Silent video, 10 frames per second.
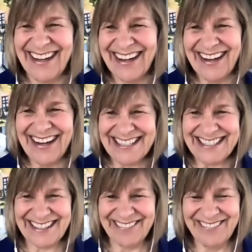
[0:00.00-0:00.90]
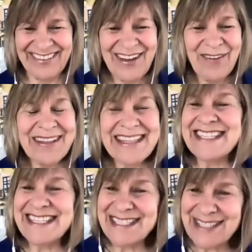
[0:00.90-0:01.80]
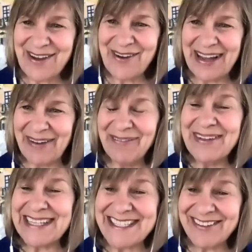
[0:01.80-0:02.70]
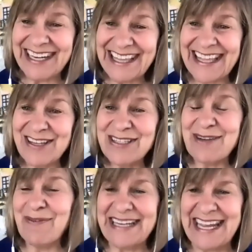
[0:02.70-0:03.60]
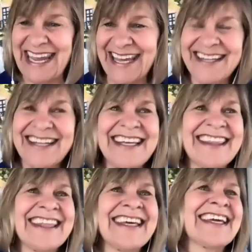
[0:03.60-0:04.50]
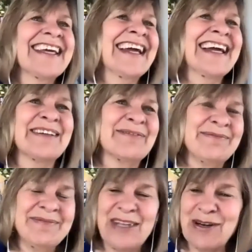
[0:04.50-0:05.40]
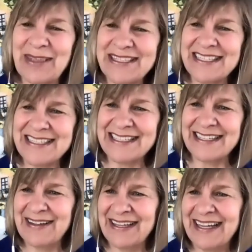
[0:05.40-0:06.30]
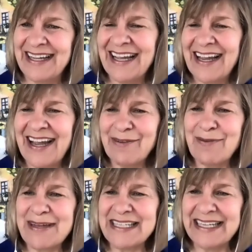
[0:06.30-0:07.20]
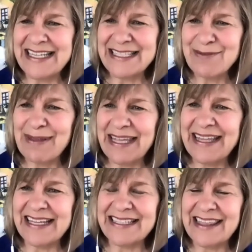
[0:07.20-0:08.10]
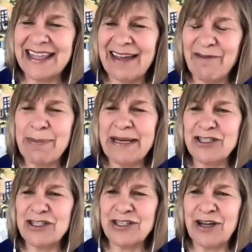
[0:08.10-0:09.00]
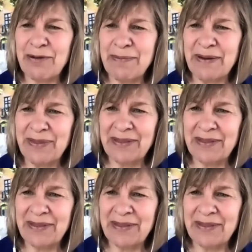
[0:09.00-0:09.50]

Awesome. Well, this is so helpful. Is there anything else you want to add? Anything that's kind of resonates with you that you think everybody should know about?